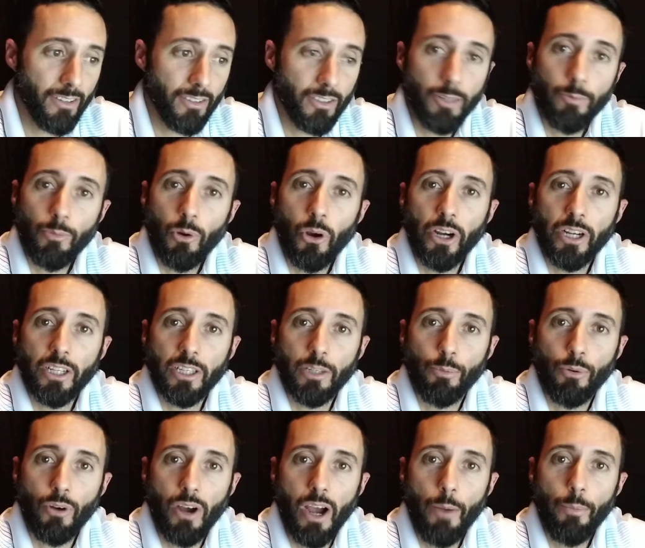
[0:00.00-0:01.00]
to market the
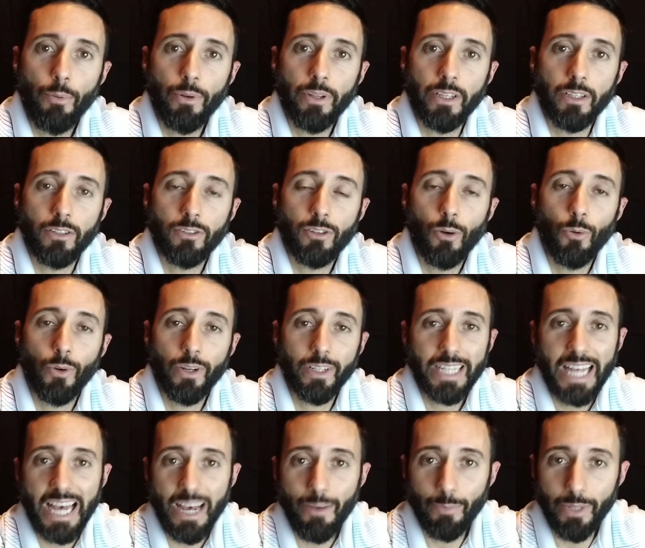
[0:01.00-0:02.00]
property. So what does
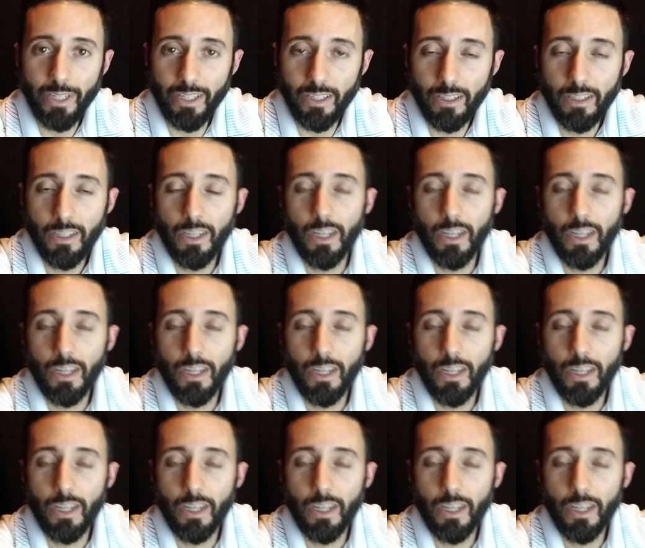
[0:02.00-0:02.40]
that mean?